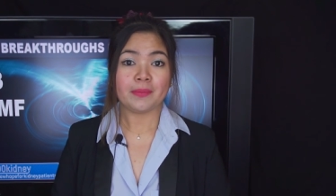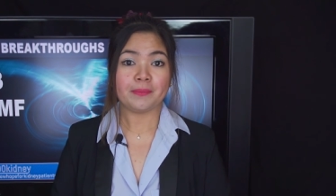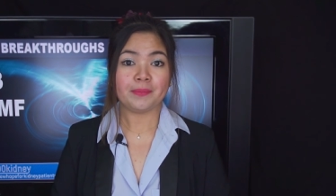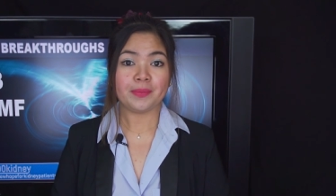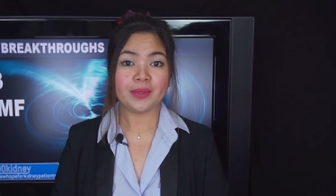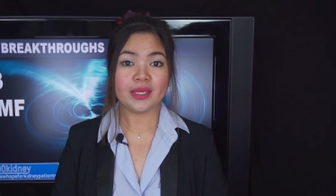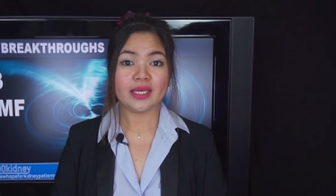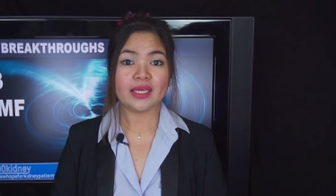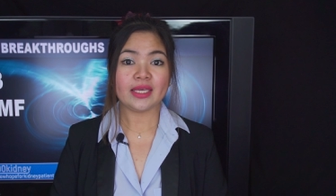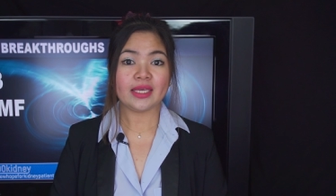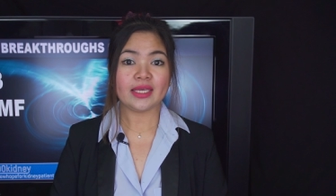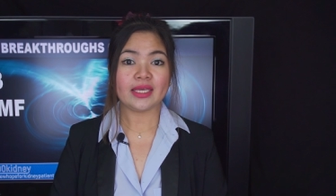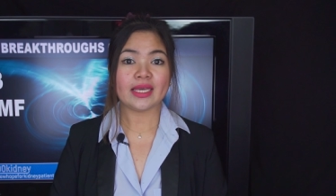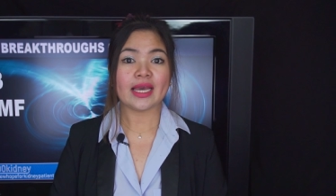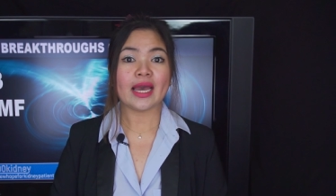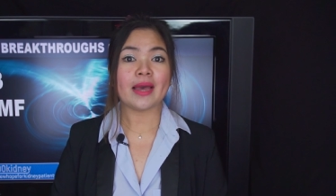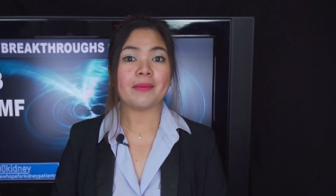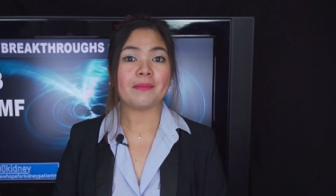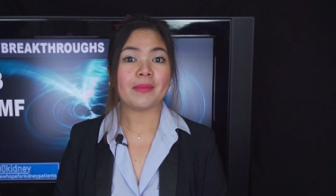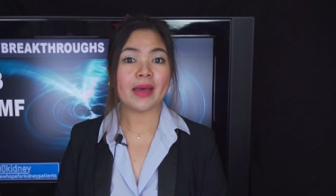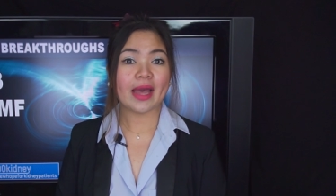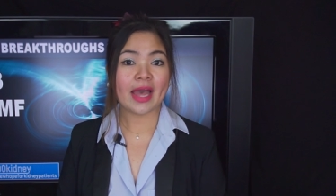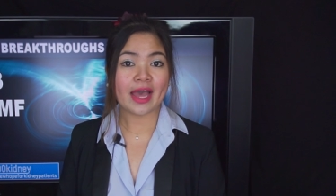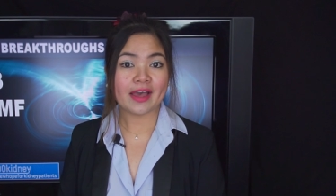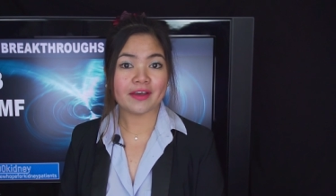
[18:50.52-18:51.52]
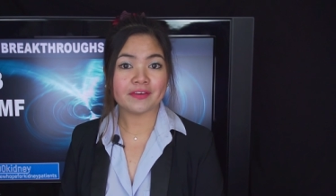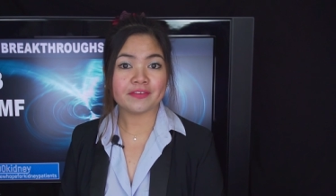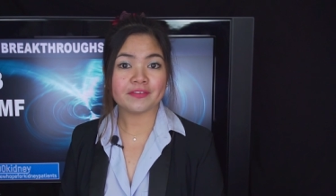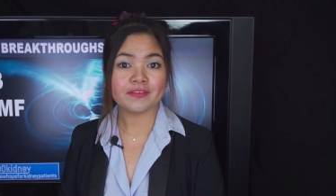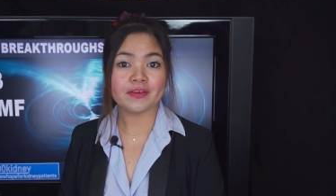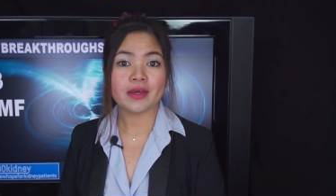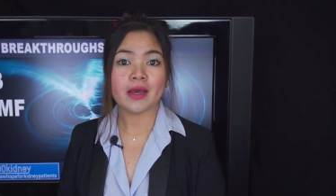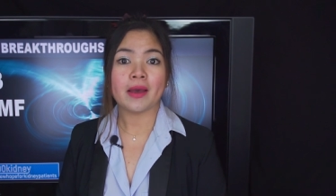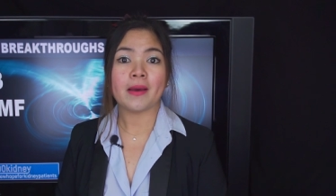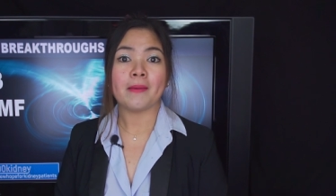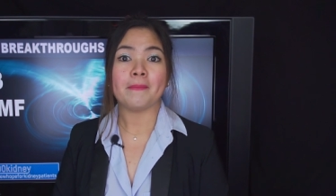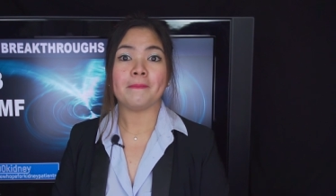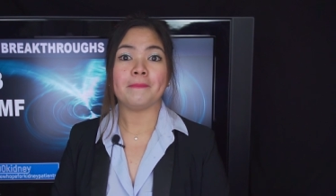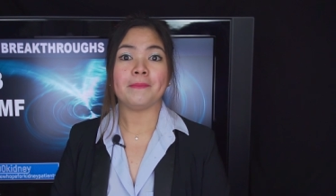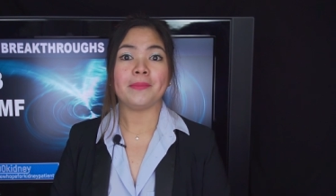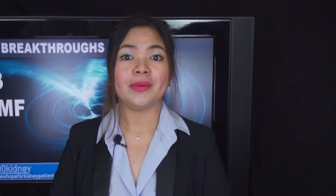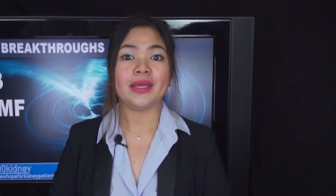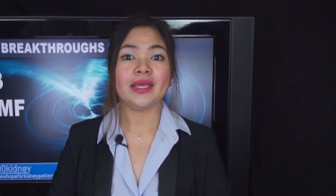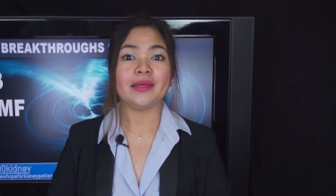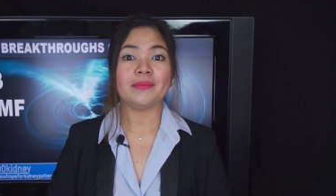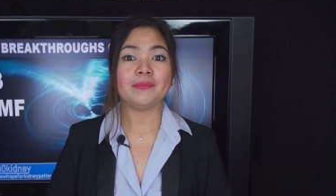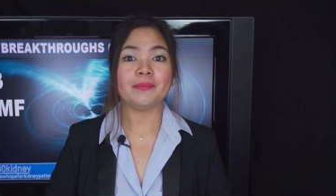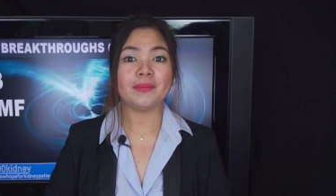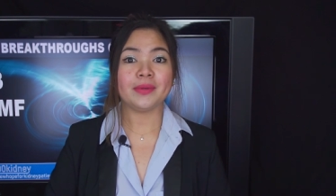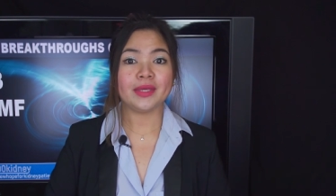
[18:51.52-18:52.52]
PEMF
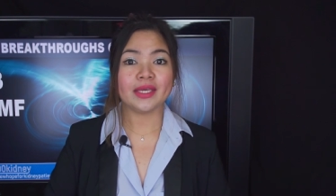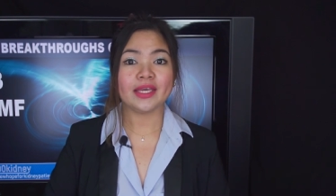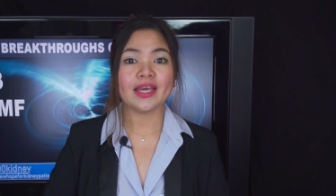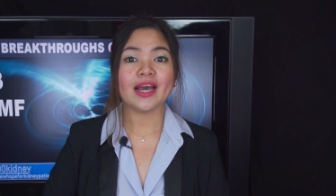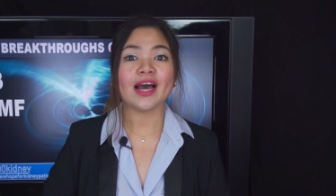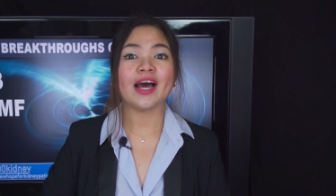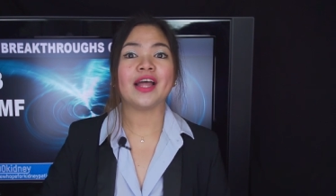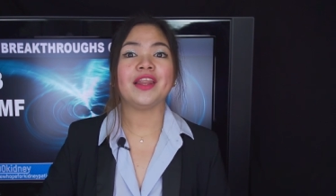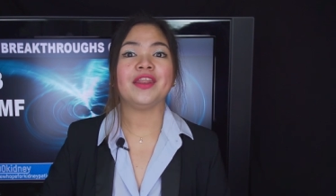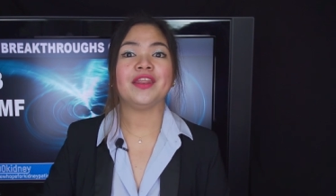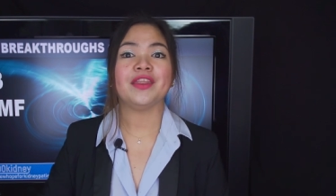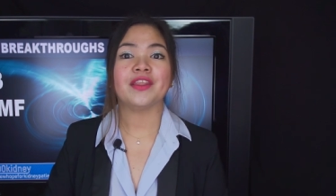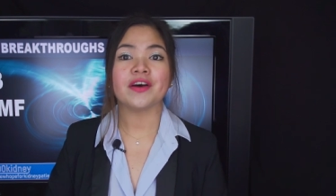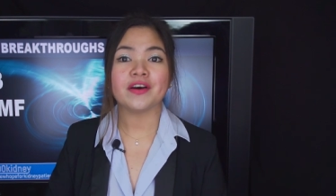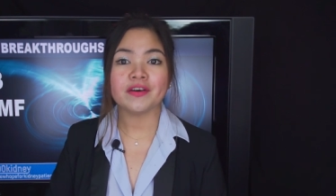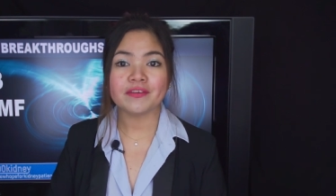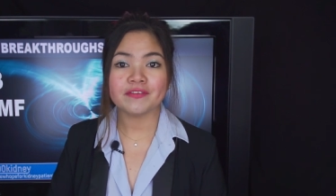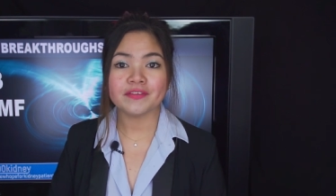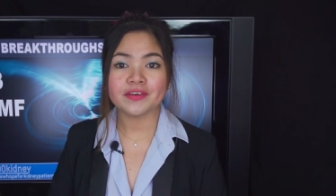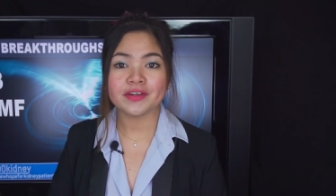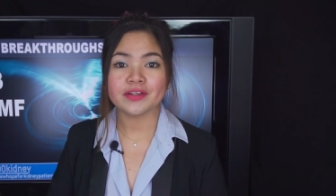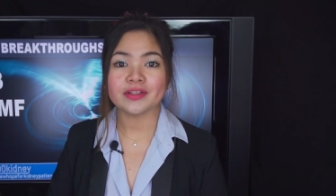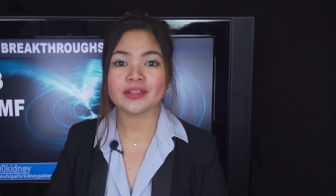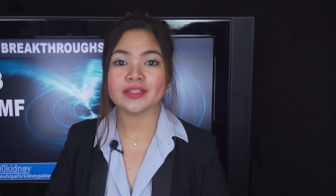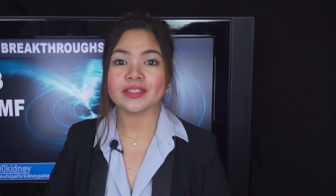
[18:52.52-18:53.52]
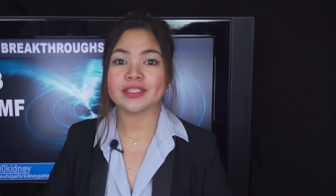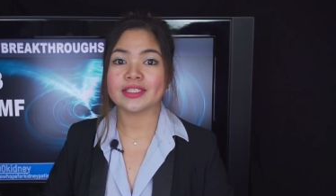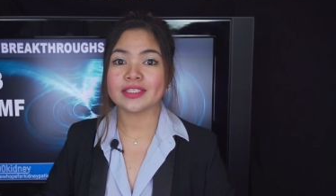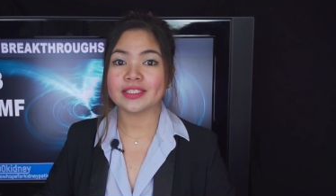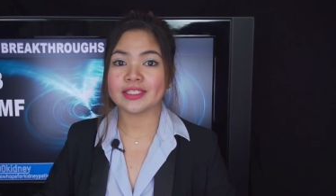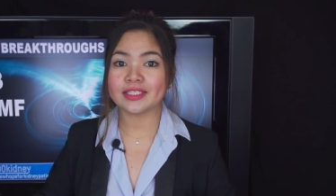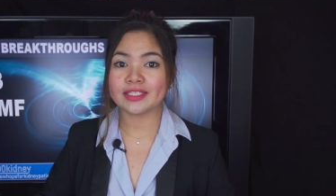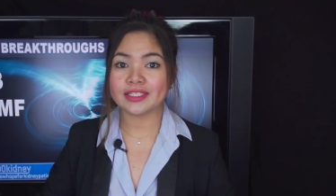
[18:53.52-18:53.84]
may be a novel,